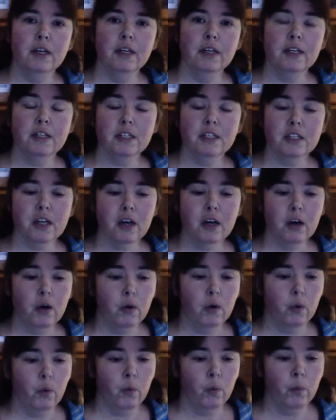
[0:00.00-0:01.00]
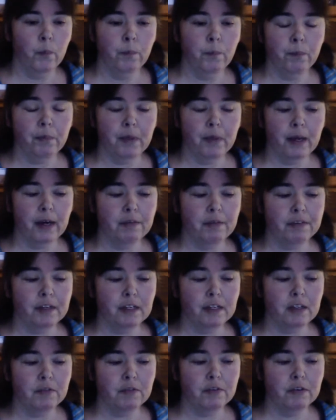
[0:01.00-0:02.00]
So I've got a
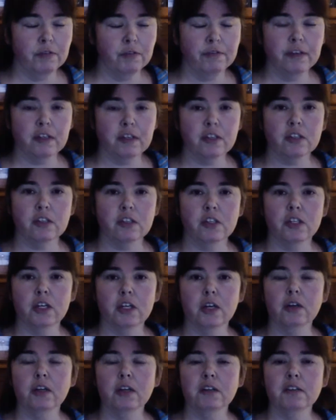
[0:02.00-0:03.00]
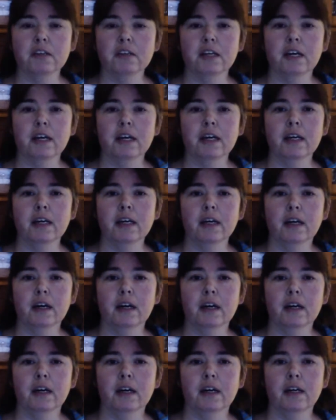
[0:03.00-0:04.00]
few things to show you today.
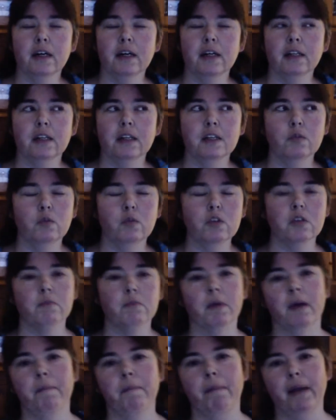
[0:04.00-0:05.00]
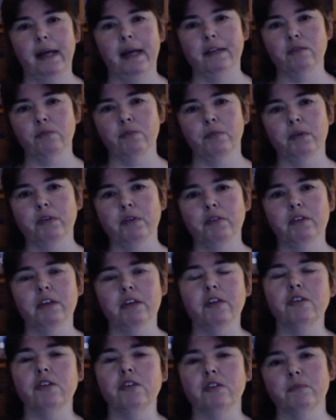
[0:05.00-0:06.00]
It wasn't my plan to
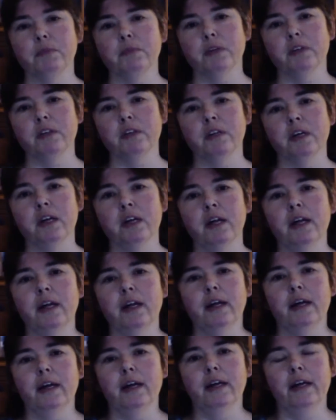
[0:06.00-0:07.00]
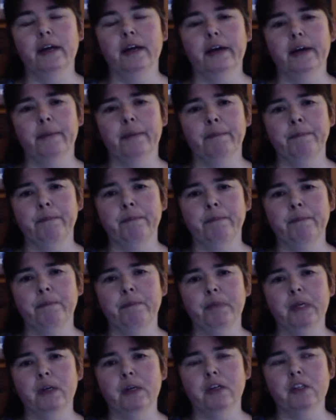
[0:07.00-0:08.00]
podcast, but yeah,
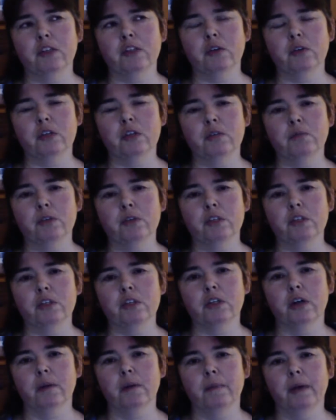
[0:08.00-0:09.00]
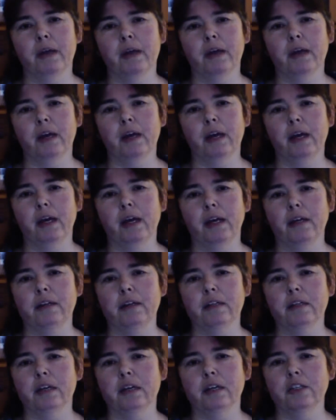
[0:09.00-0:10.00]
because Christmas is coming and
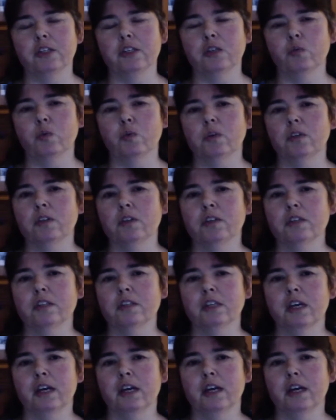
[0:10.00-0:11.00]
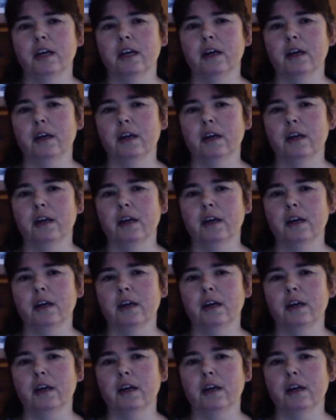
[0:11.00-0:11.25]
I just wanted to say